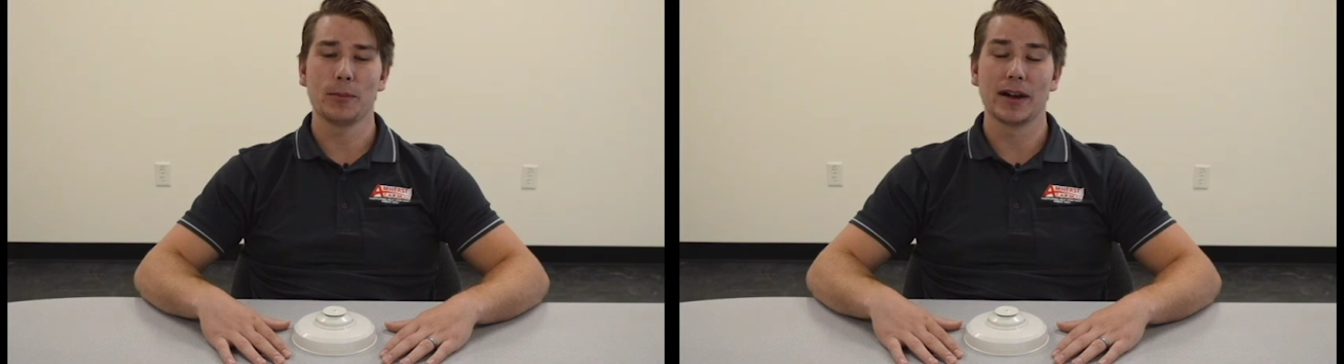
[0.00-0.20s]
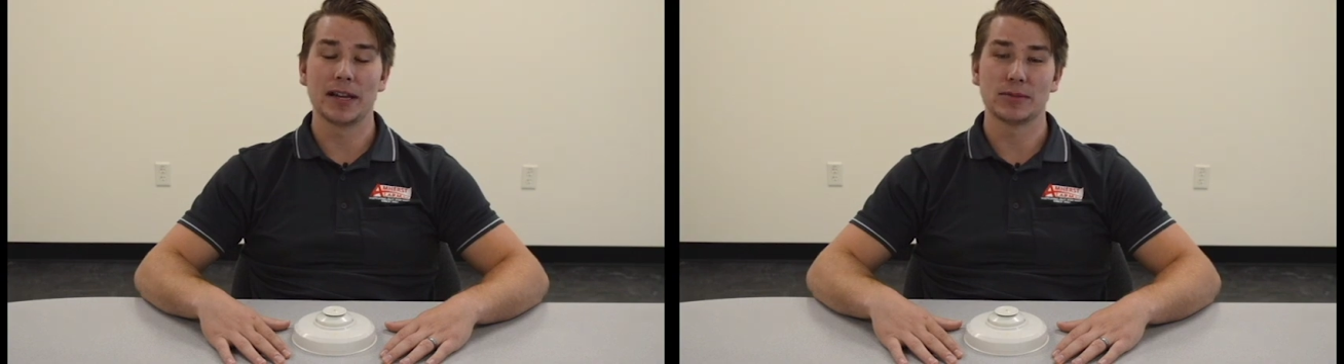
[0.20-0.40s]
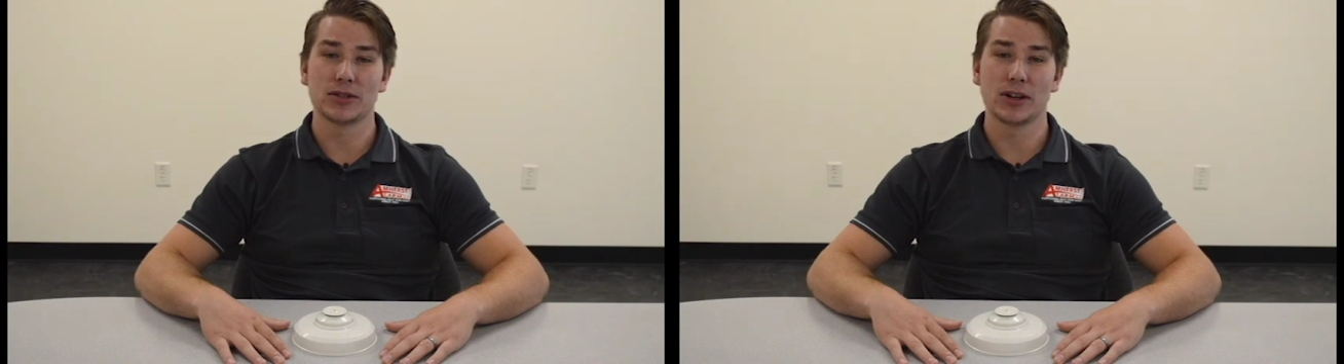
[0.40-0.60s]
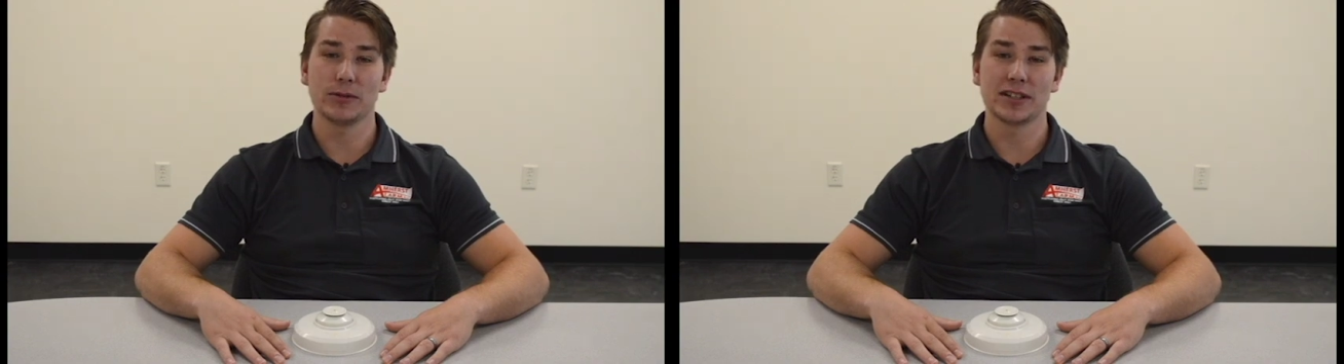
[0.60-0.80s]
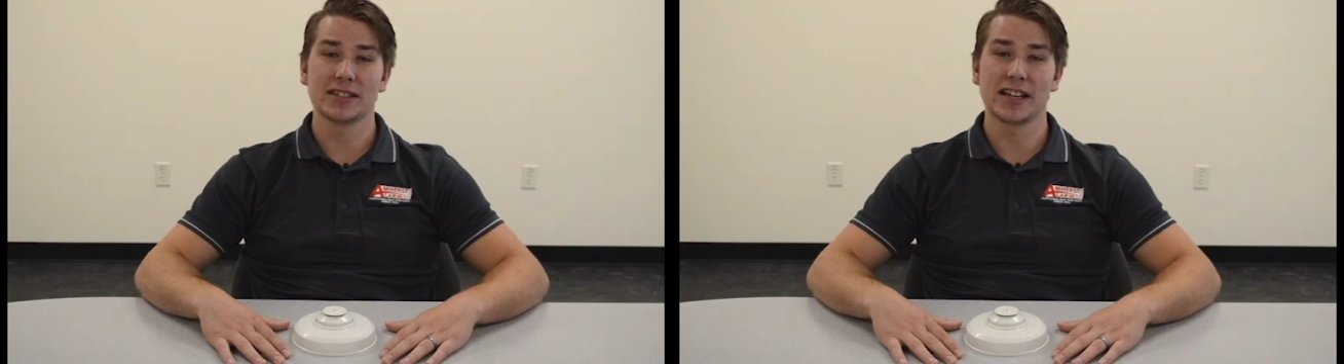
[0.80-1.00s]
My name is
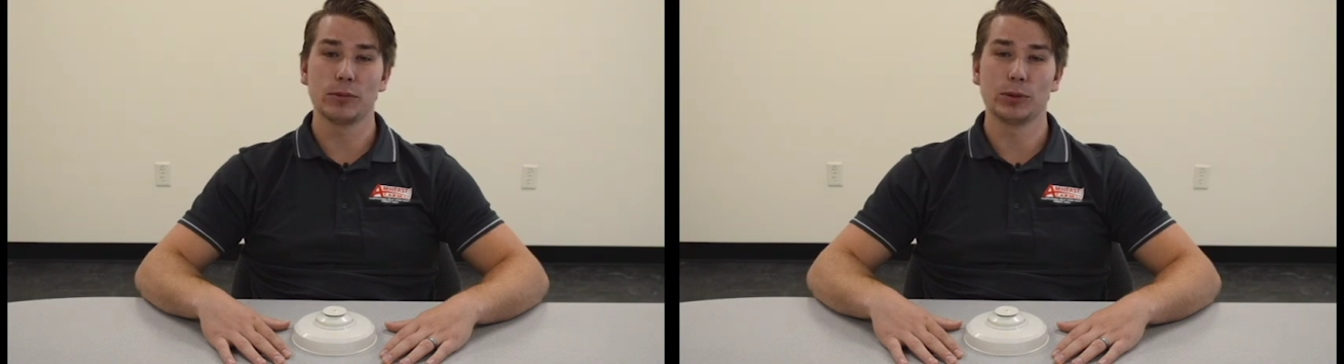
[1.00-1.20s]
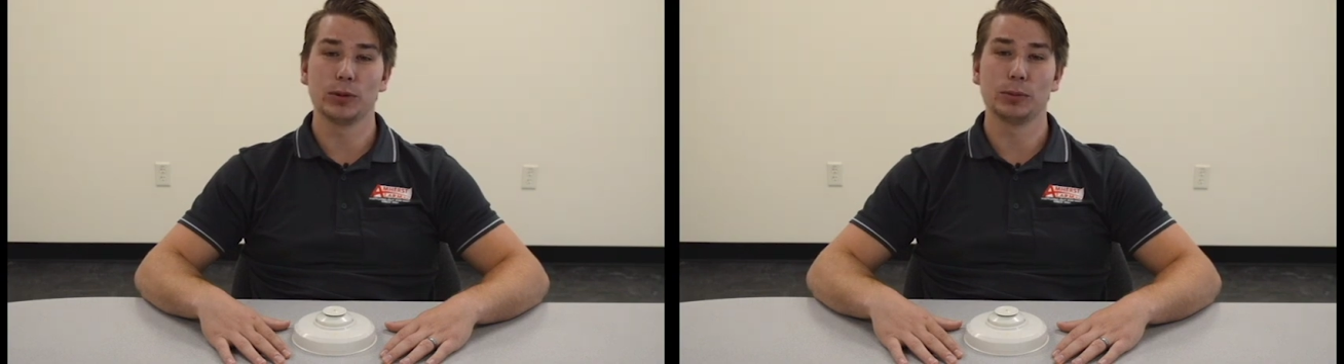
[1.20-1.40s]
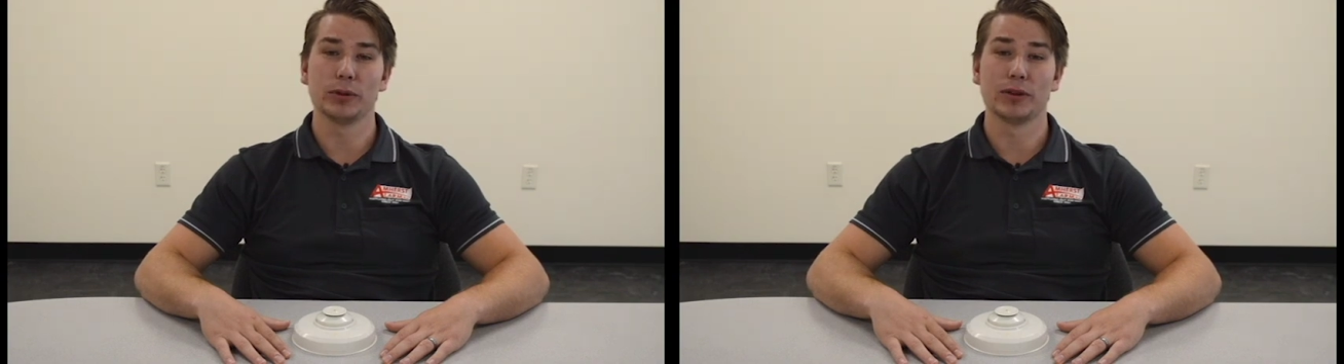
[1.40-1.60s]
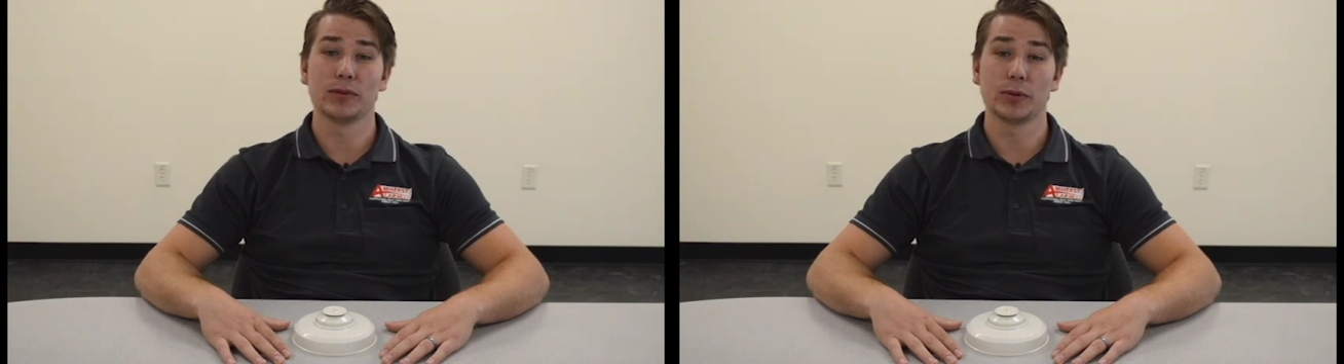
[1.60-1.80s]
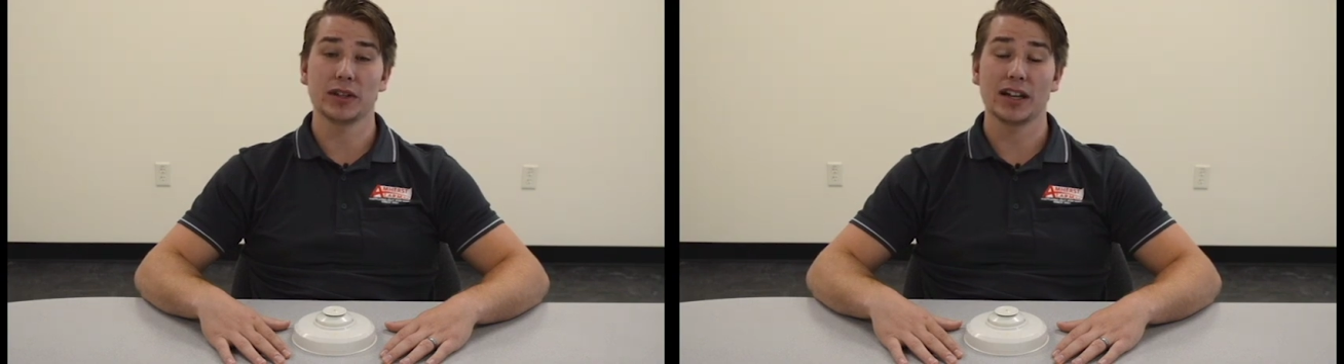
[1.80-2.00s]
Joe, and today we will be
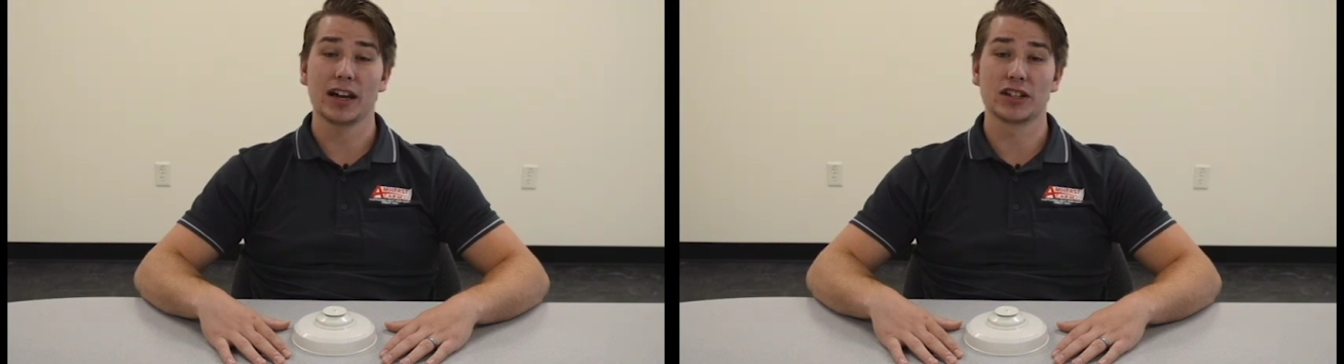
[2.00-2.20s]
reviewing how